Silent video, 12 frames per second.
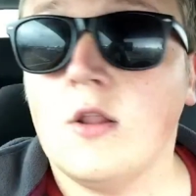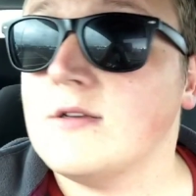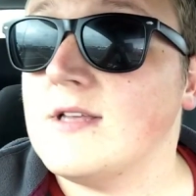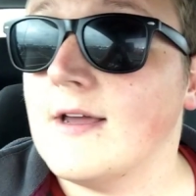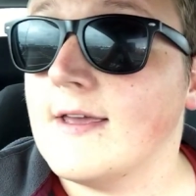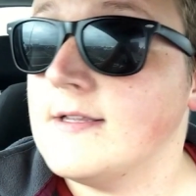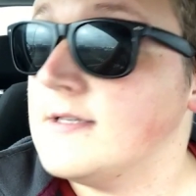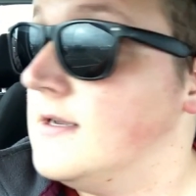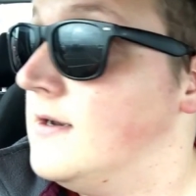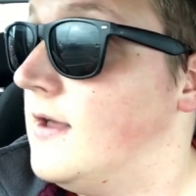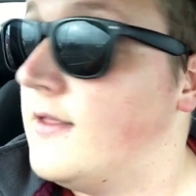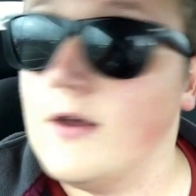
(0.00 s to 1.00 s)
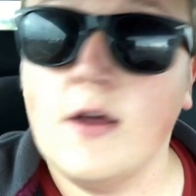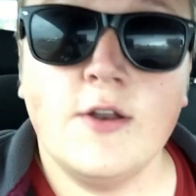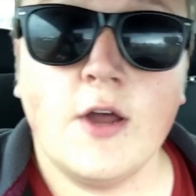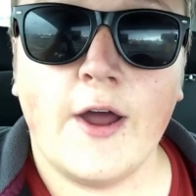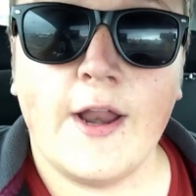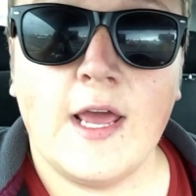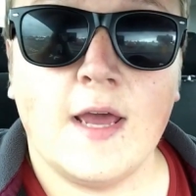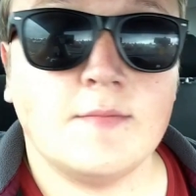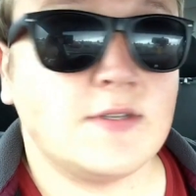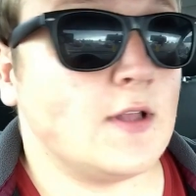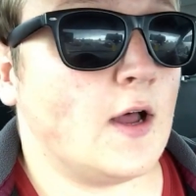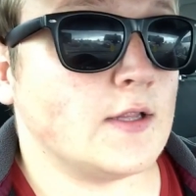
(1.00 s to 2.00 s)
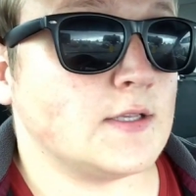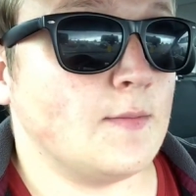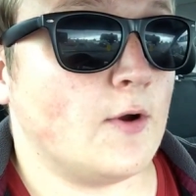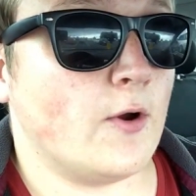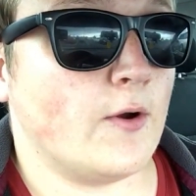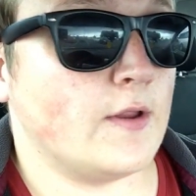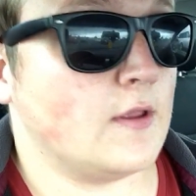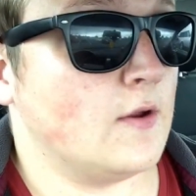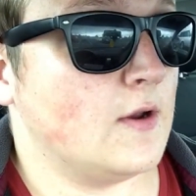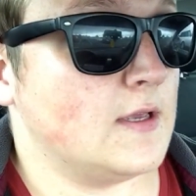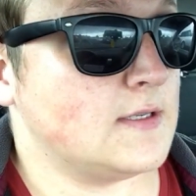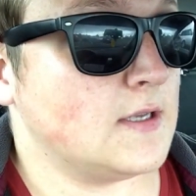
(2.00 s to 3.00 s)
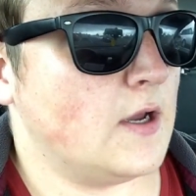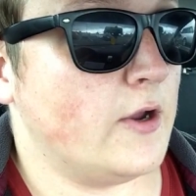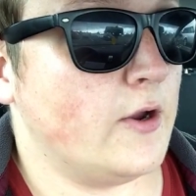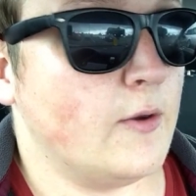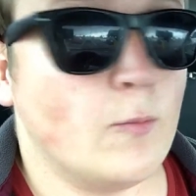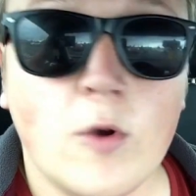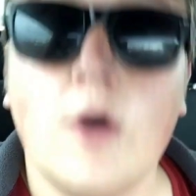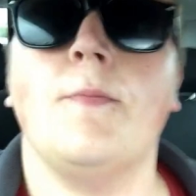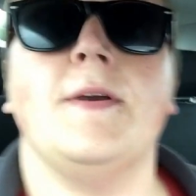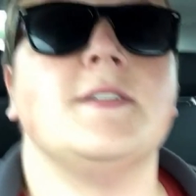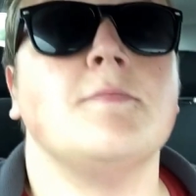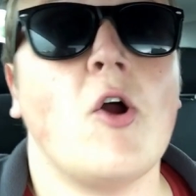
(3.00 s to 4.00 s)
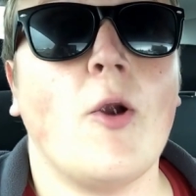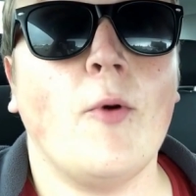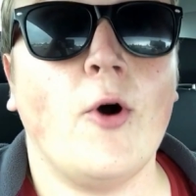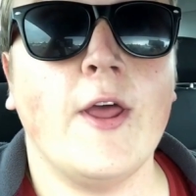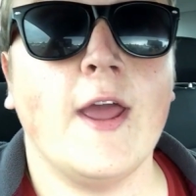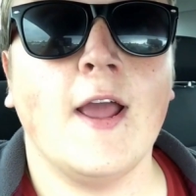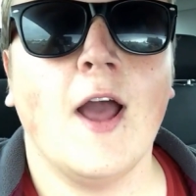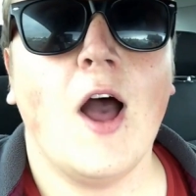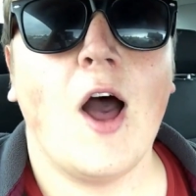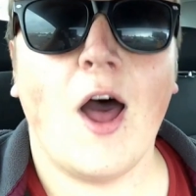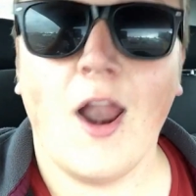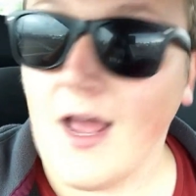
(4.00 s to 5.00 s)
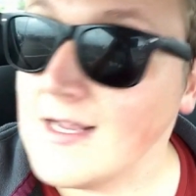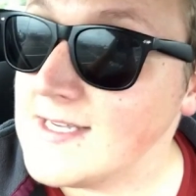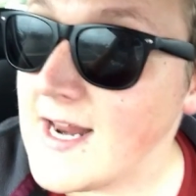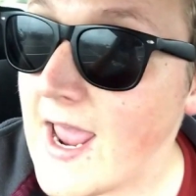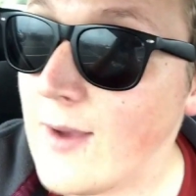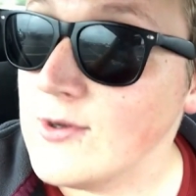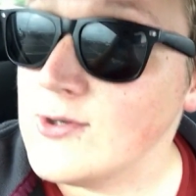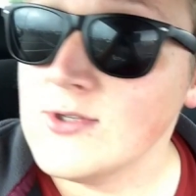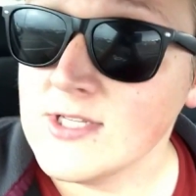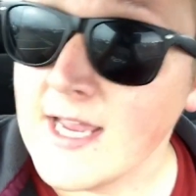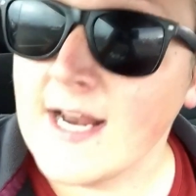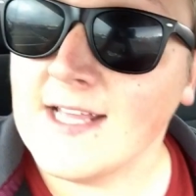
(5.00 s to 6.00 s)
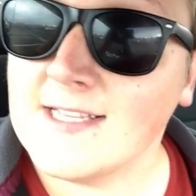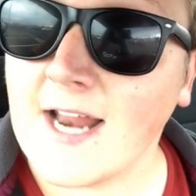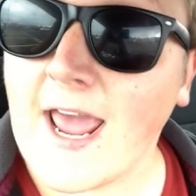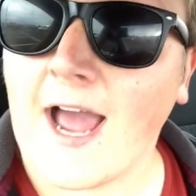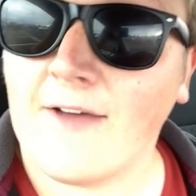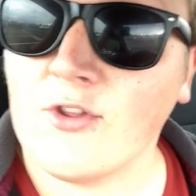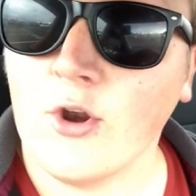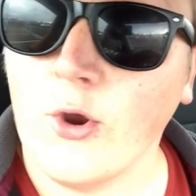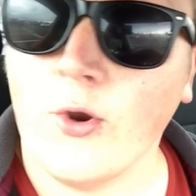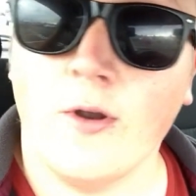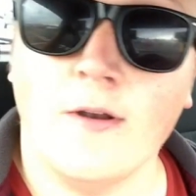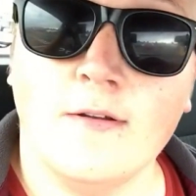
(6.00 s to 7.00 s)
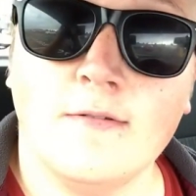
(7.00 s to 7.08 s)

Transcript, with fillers: Looks like it's another nine A M start tomorrow at uni, so it will be tomorrow morning, unlike today, which was nearly today afternoon.